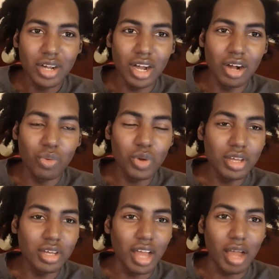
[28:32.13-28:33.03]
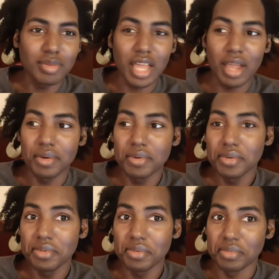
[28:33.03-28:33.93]
I was
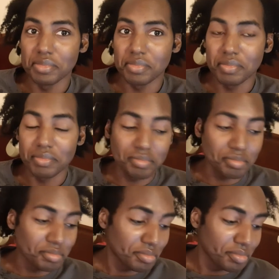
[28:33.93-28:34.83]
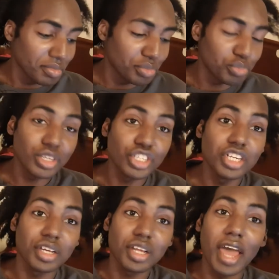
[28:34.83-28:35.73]
like, but she
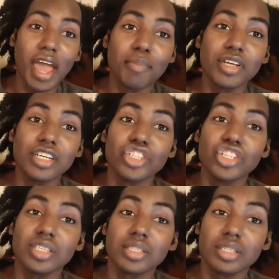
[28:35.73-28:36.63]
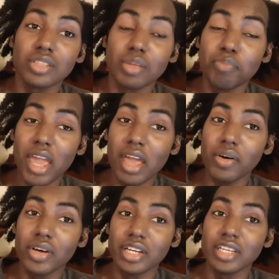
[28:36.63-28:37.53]
declined because she's a Southern
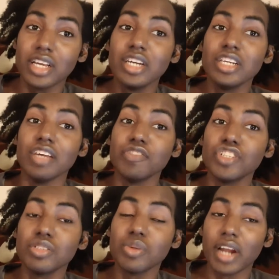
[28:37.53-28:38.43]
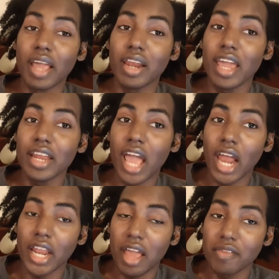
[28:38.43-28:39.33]
Belle, honey. If she's going to lay
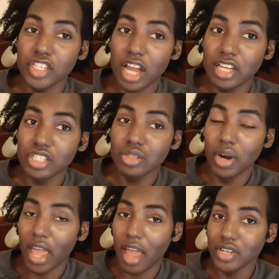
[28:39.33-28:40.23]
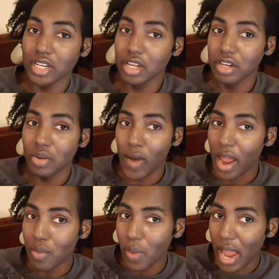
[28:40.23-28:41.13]
down and have a child, she's going to have it done the
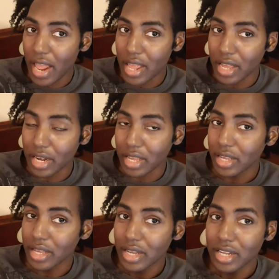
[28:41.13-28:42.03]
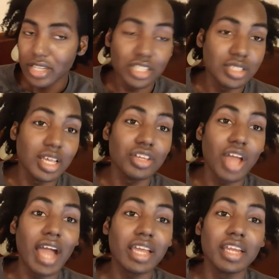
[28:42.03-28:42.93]
right way, honey. She said,
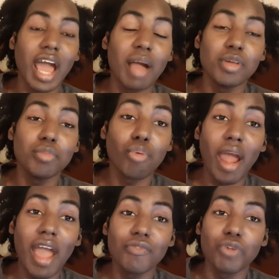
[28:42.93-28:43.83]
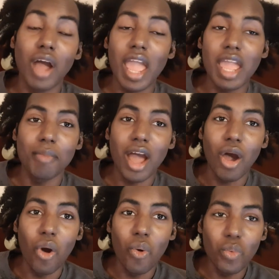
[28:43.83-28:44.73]
I cannot be bribed, for I am my
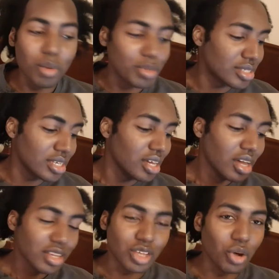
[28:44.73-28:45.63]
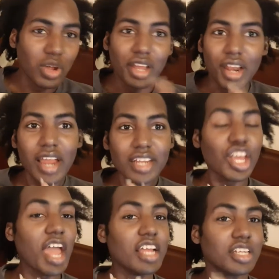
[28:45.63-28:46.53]
own woman. See, so they
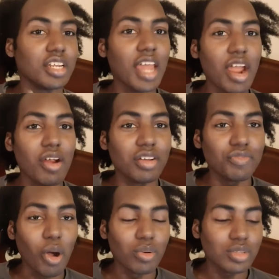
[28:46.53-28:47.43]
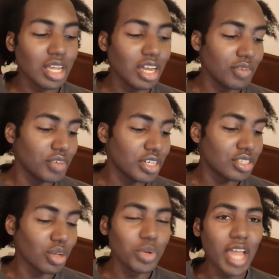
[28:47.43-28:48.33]
changing the narrative on television.
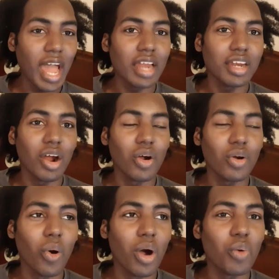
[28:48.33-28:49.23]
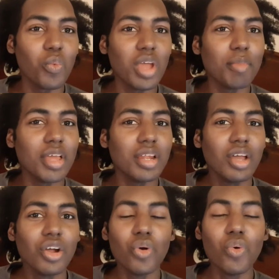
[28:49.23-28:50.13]
So we got darn gone women
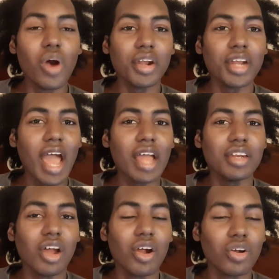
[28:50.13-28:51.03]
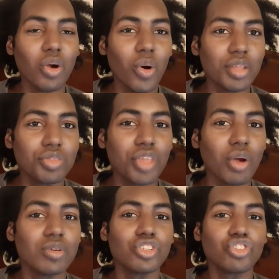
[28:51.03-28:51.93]
who are not darn gone
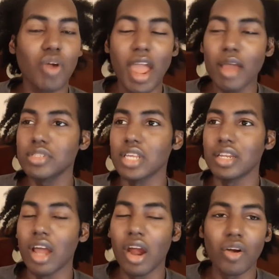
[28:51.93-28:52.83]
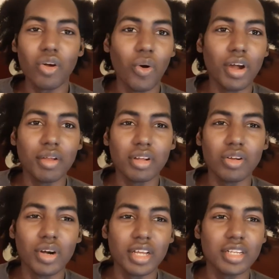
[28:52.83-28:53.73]
thirst traps and darn gone
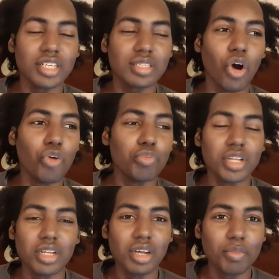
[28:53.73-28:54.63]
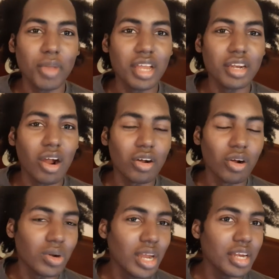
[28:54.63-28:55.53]
gonna just open it up and darn
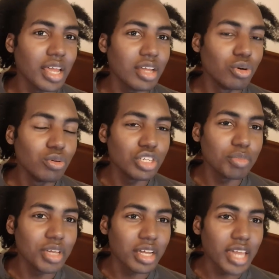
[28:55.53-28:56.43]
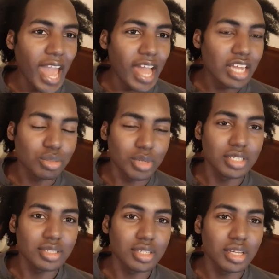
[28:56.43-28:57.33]
gonna let their coochie be a cash
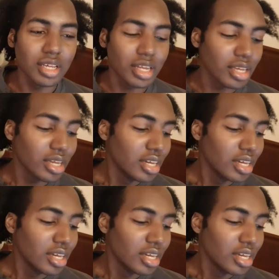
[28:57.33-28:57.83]
register, honey.